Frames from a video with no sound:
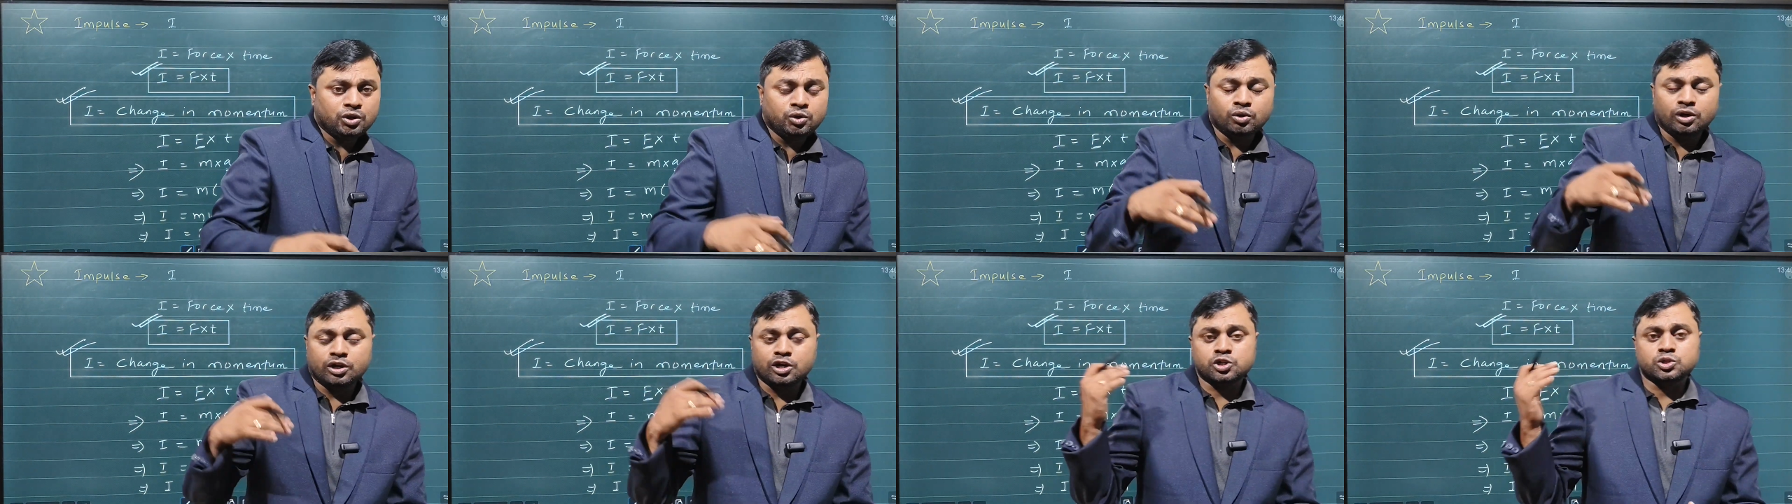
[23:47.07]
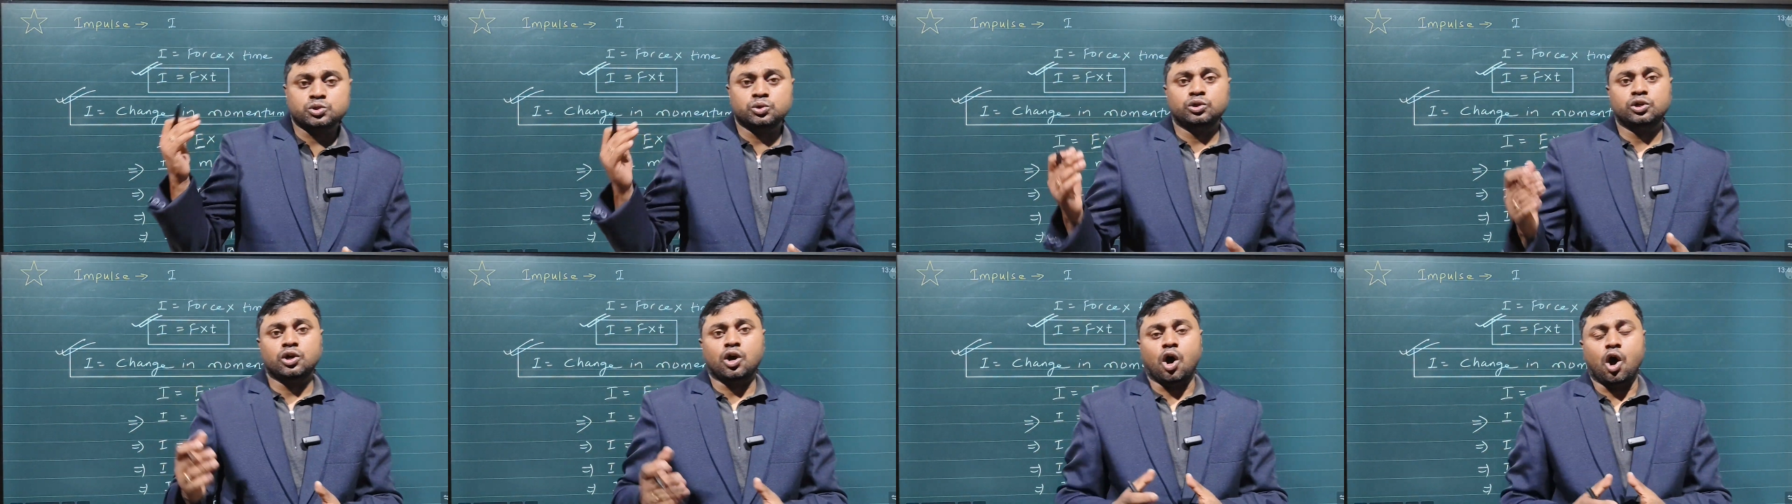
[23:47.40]
you
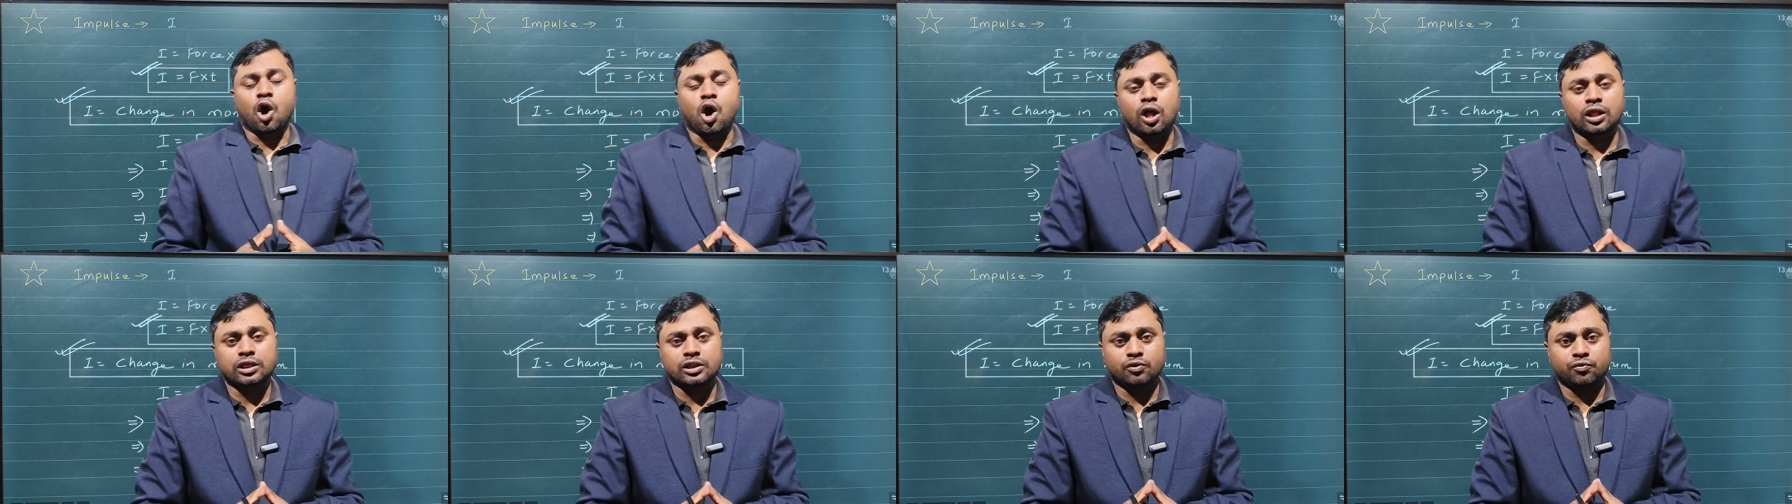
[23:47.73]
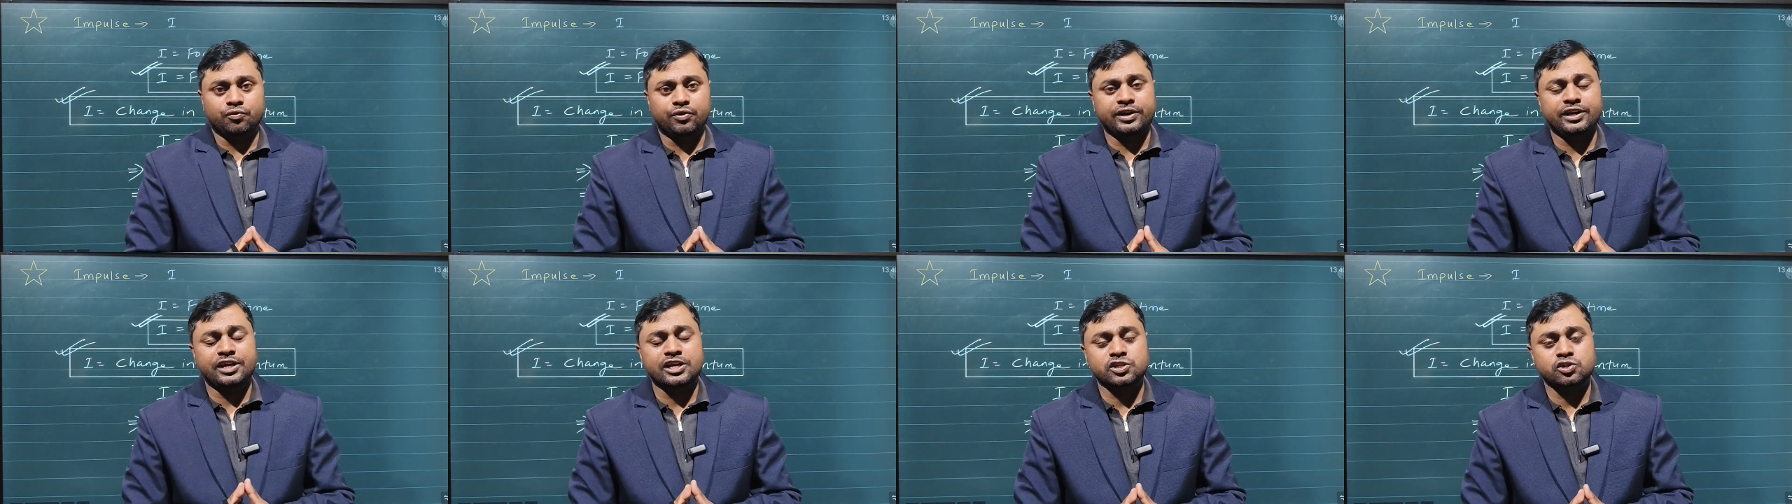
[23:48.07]
understood all the
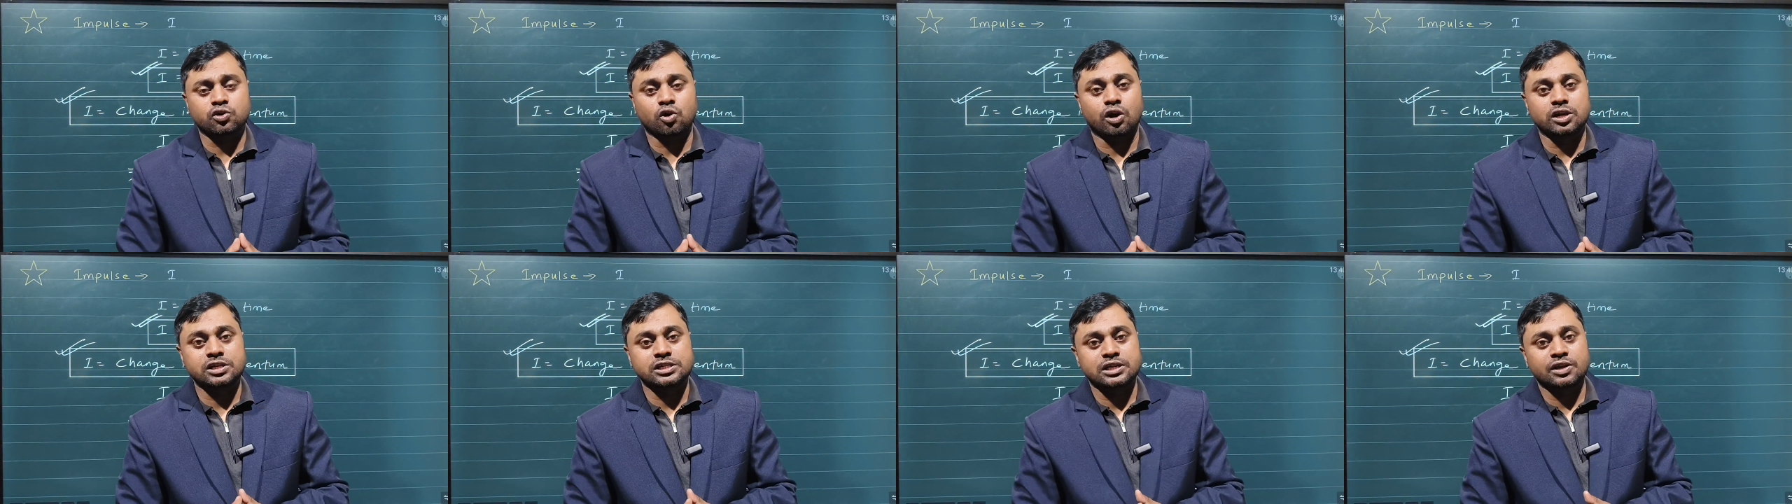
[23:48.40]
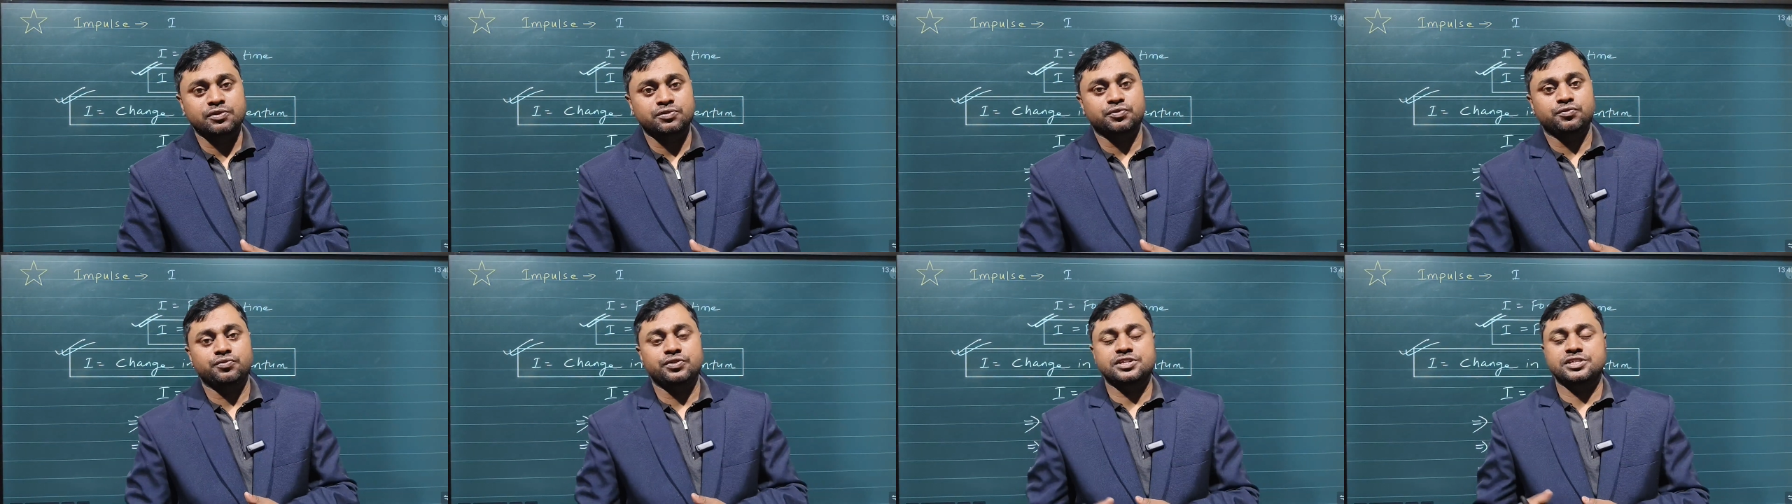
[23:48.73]
various
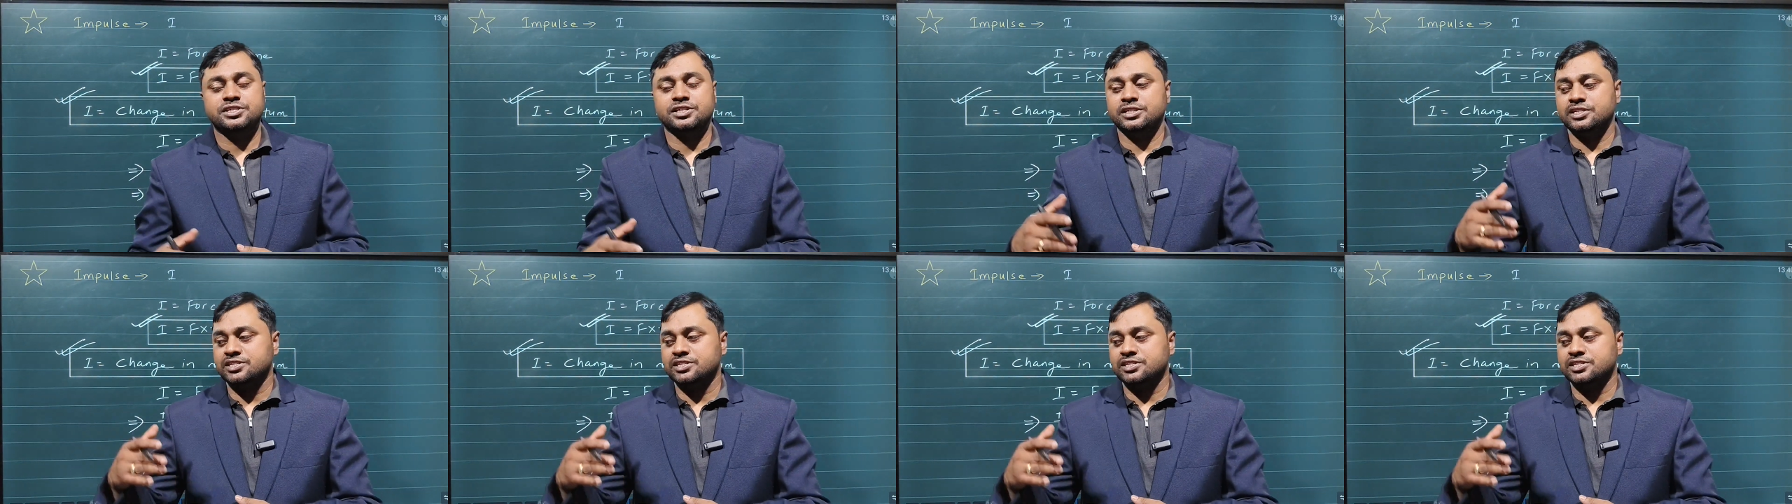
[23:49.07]
concepts which